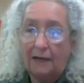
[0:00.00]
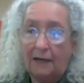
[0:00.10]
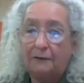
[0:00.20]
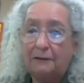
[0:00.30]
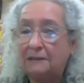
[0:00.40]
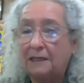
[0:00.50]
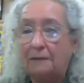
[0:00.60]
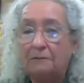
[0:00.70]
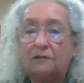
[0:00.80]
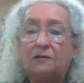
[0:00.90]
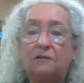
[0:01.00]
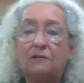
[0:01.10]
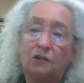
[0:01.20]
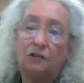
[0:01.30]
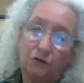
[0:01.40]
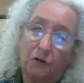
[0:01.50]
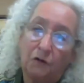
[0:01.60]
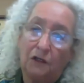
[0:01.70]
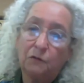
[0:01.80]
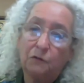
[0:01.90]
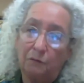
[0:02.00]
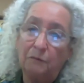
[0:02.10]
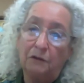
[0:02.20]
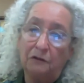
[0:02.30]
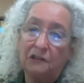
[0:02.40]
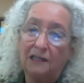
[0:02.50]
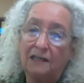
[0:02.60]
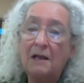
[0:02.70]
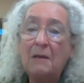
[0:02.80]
how he was able to control us with music.